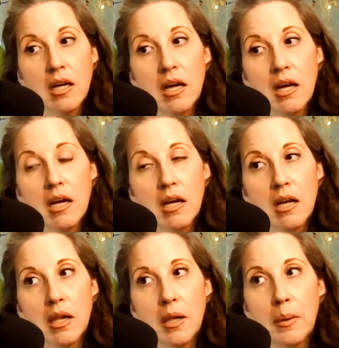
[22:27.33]

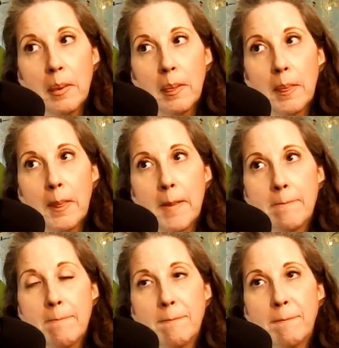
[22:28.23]

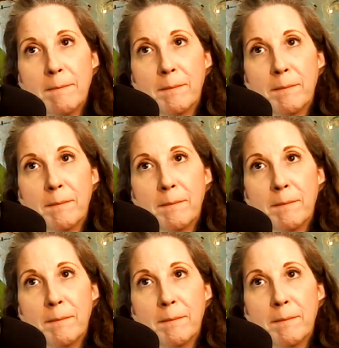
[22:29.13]
[no speech]